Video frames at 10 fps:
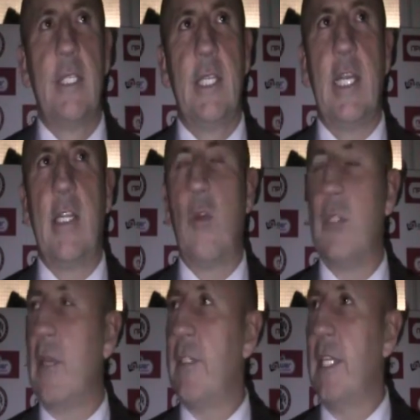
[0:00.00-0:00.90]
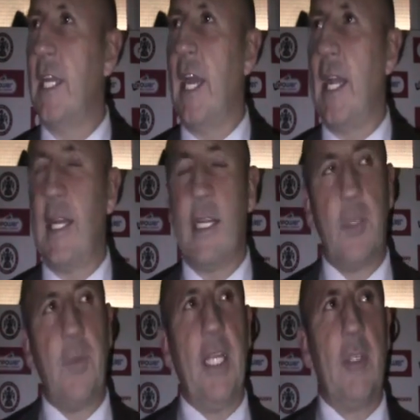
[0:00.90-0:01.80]
to then go down to 9, and
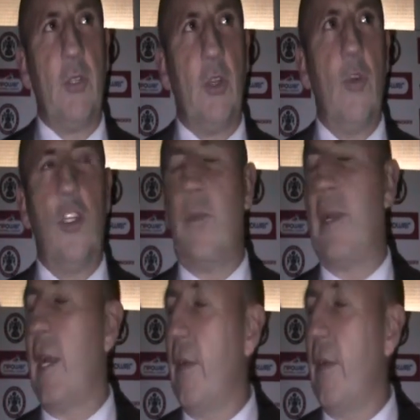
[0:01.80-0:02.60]
the space was always going to be